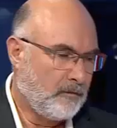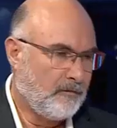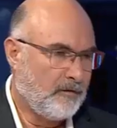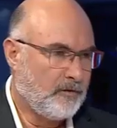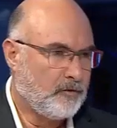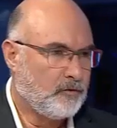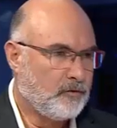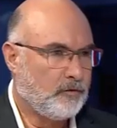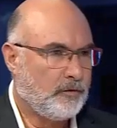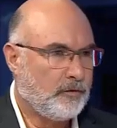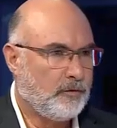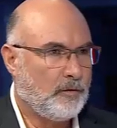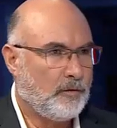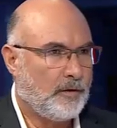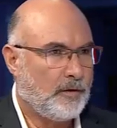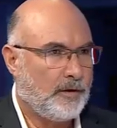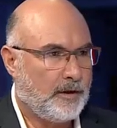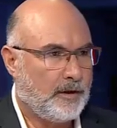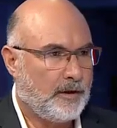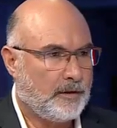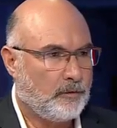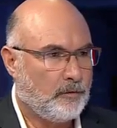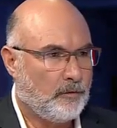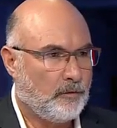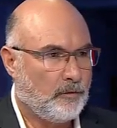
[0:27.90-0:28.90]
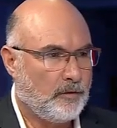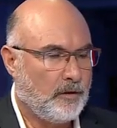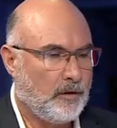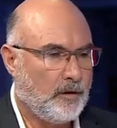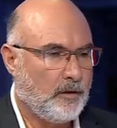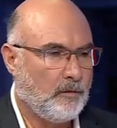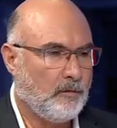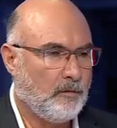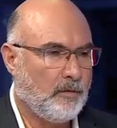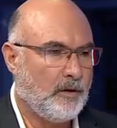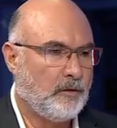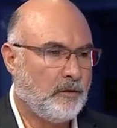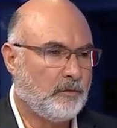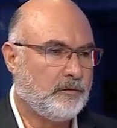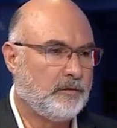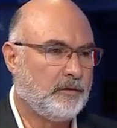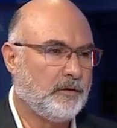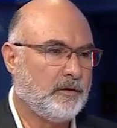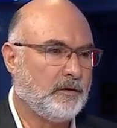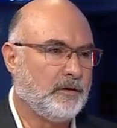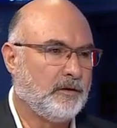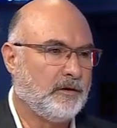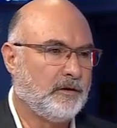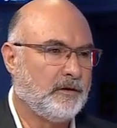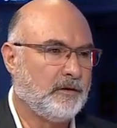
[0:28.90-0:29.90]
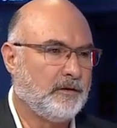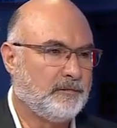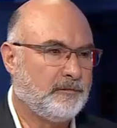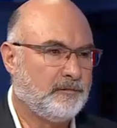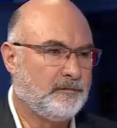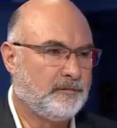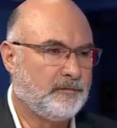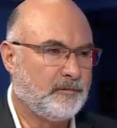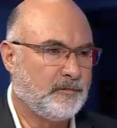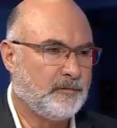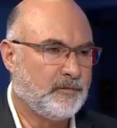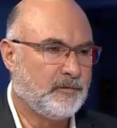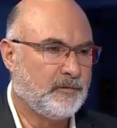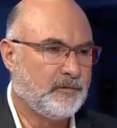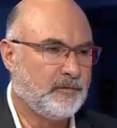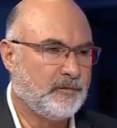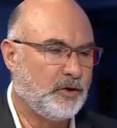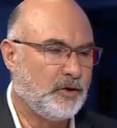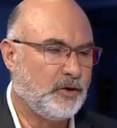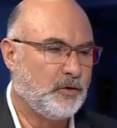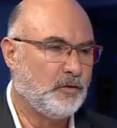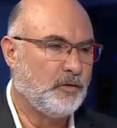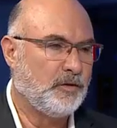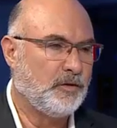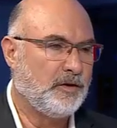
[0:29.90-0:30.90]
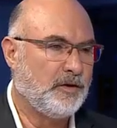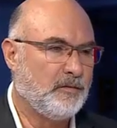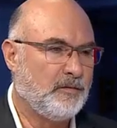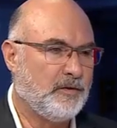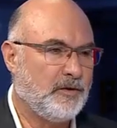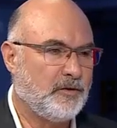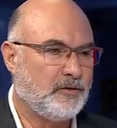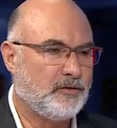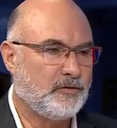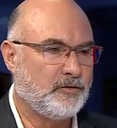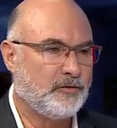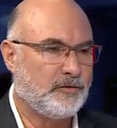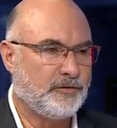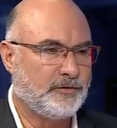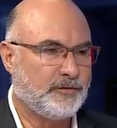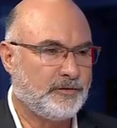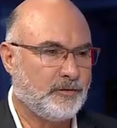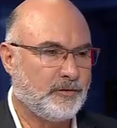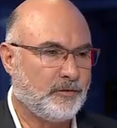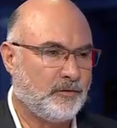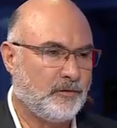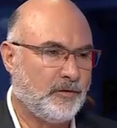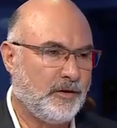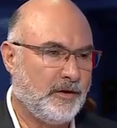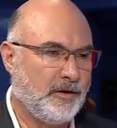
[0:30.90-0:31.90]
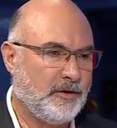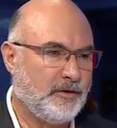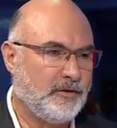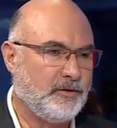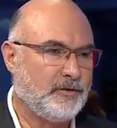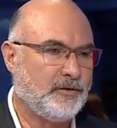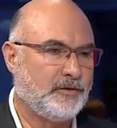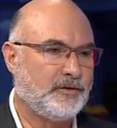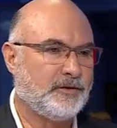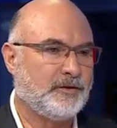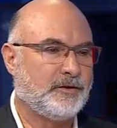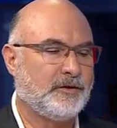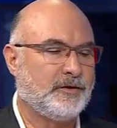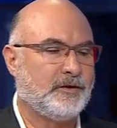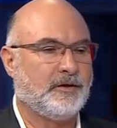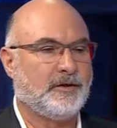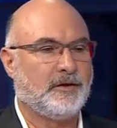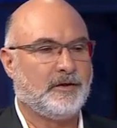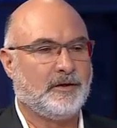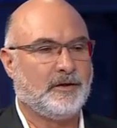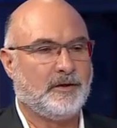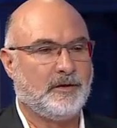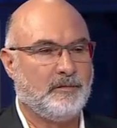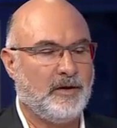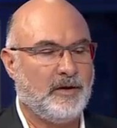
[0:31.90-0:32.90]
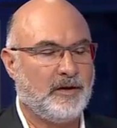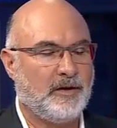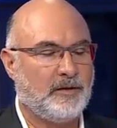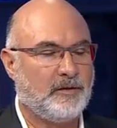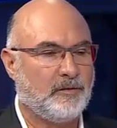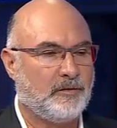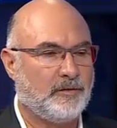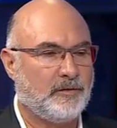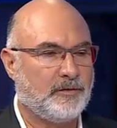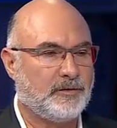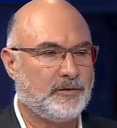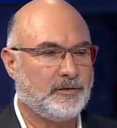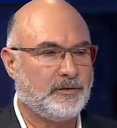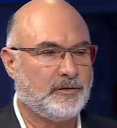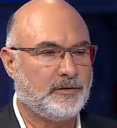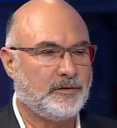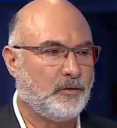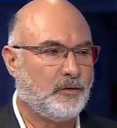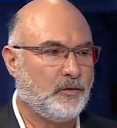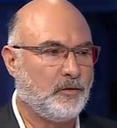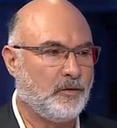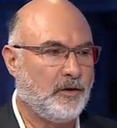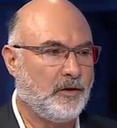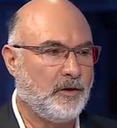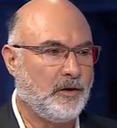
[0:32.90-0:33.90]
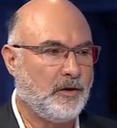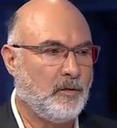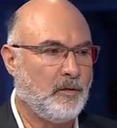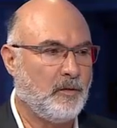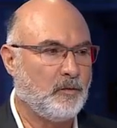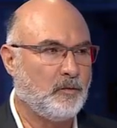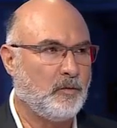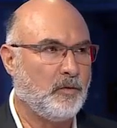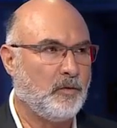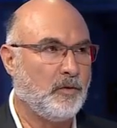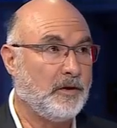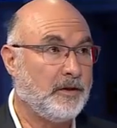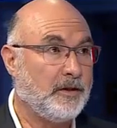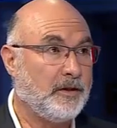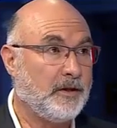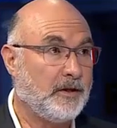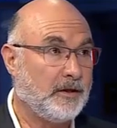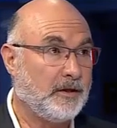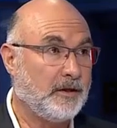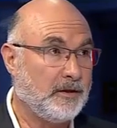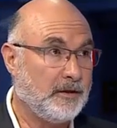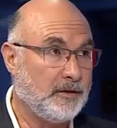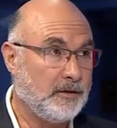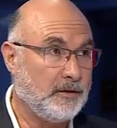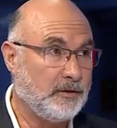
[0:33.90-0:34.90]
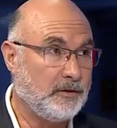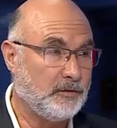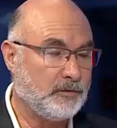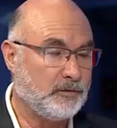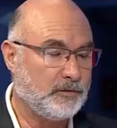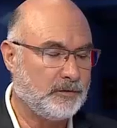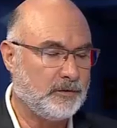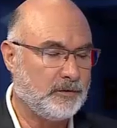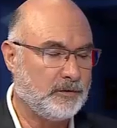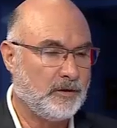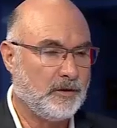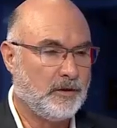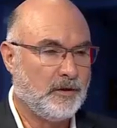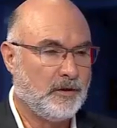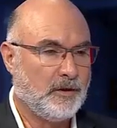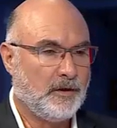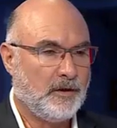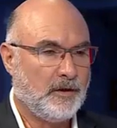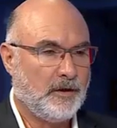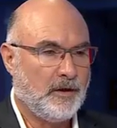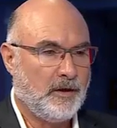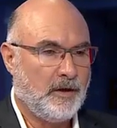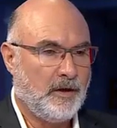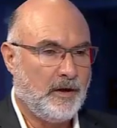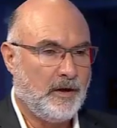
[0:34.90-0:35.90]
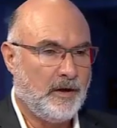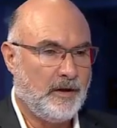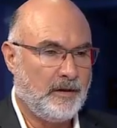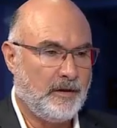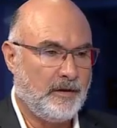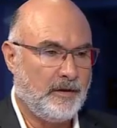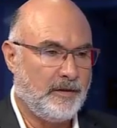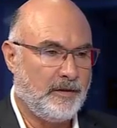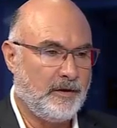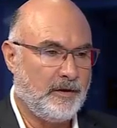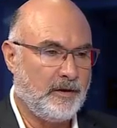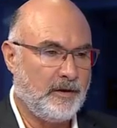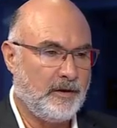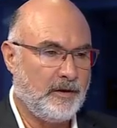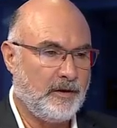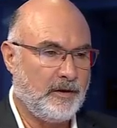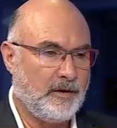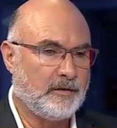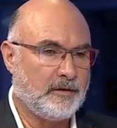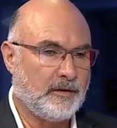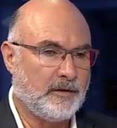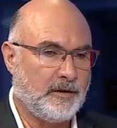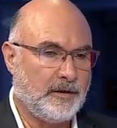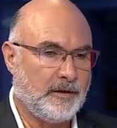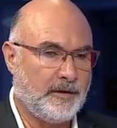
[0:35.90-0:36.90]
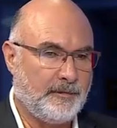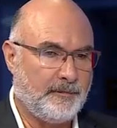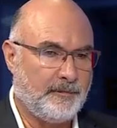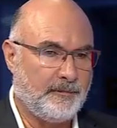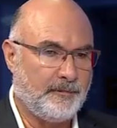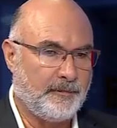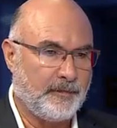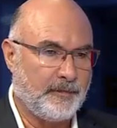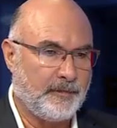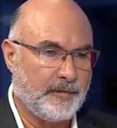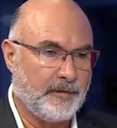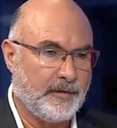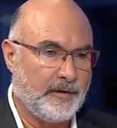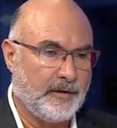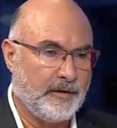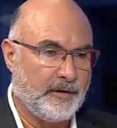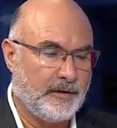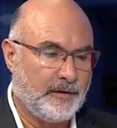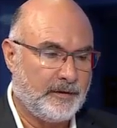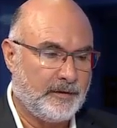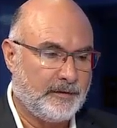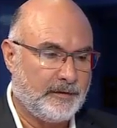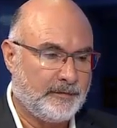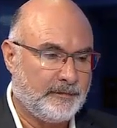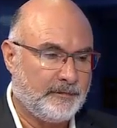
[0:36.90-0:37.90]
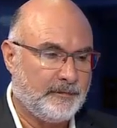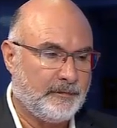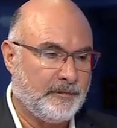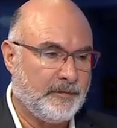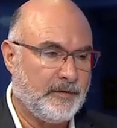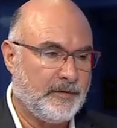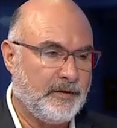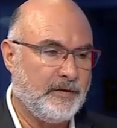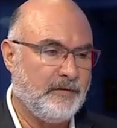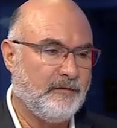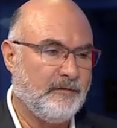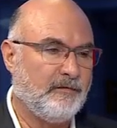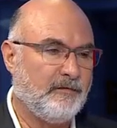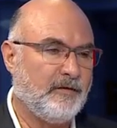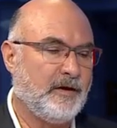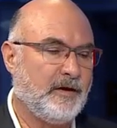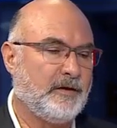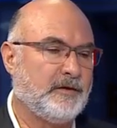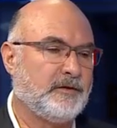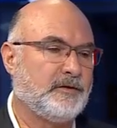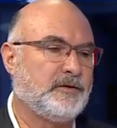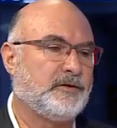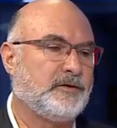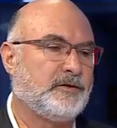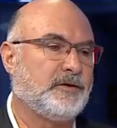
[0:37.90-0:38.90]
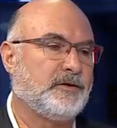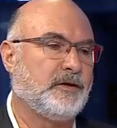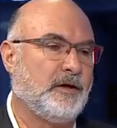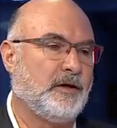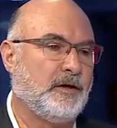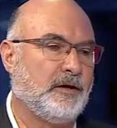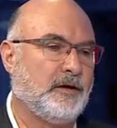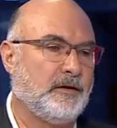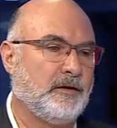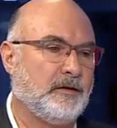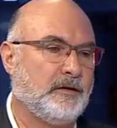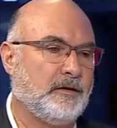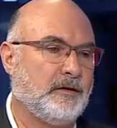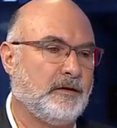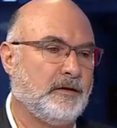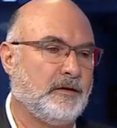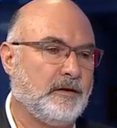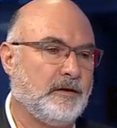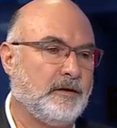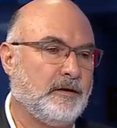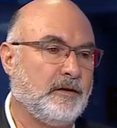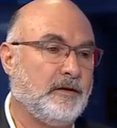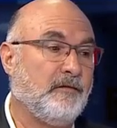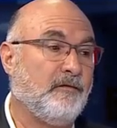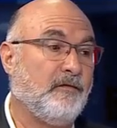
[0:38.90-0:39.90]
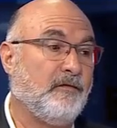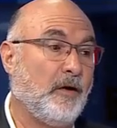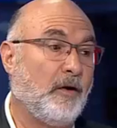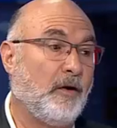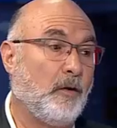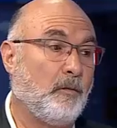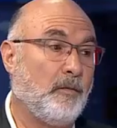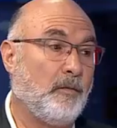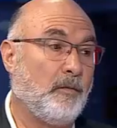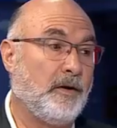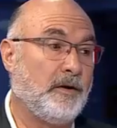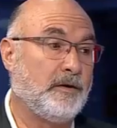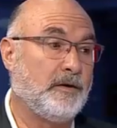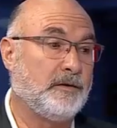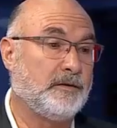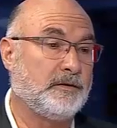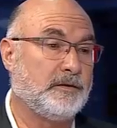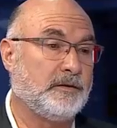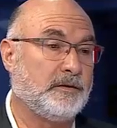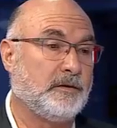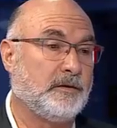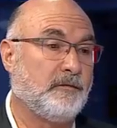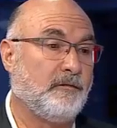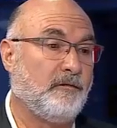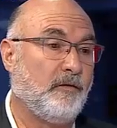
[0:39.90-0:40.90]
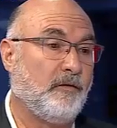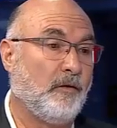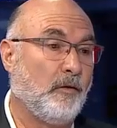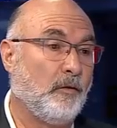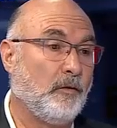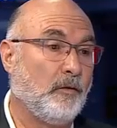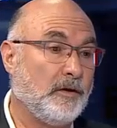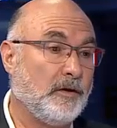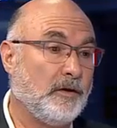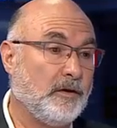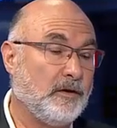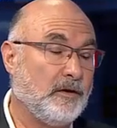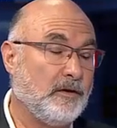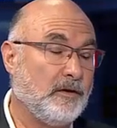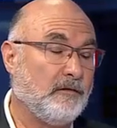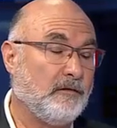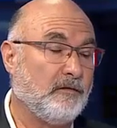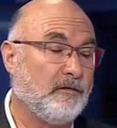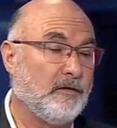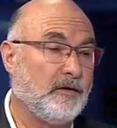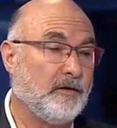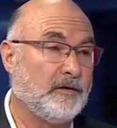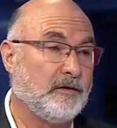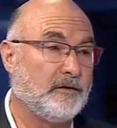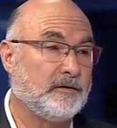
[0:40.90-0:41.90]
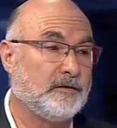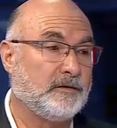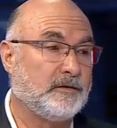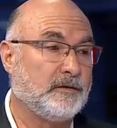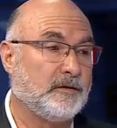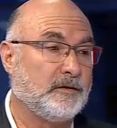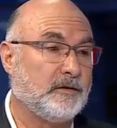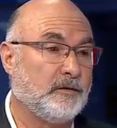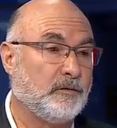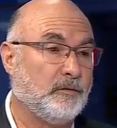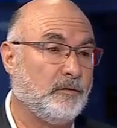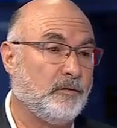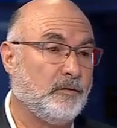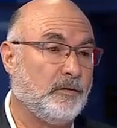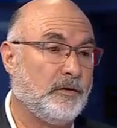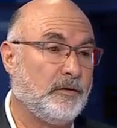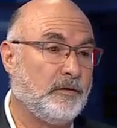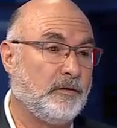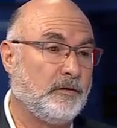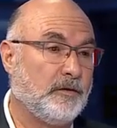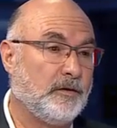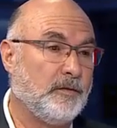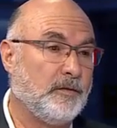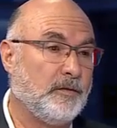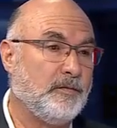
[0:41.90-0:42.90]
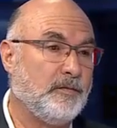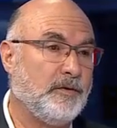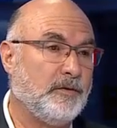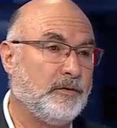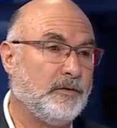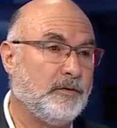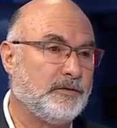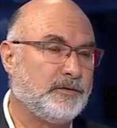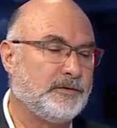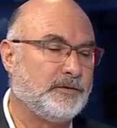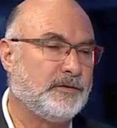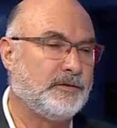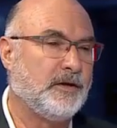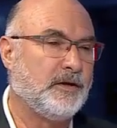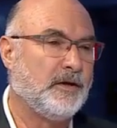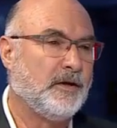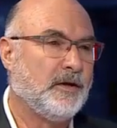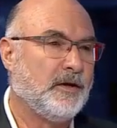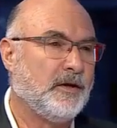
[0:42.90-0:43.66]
eventually we are not talking about security measures or religious matters. We are talking about political issues. And I think that the events and the developments following the events were abused